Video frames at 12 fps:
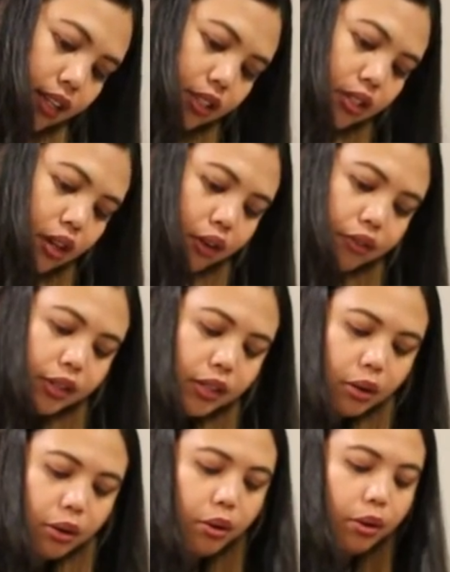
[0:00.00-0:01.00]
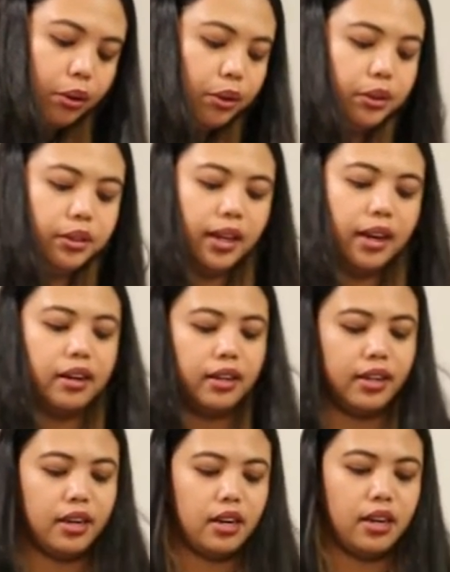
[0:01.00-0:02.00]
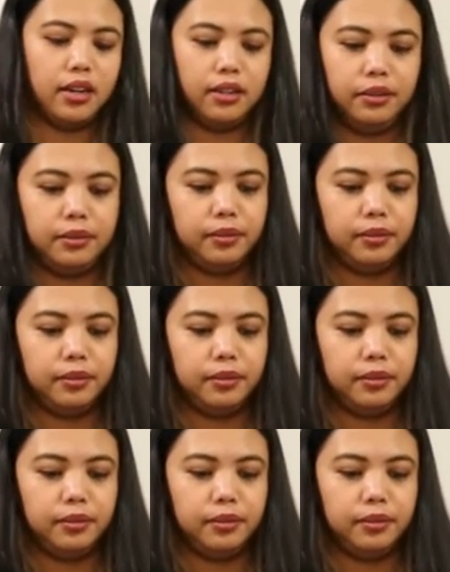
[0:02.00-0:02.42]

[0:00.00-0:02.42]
let's cover the whole area.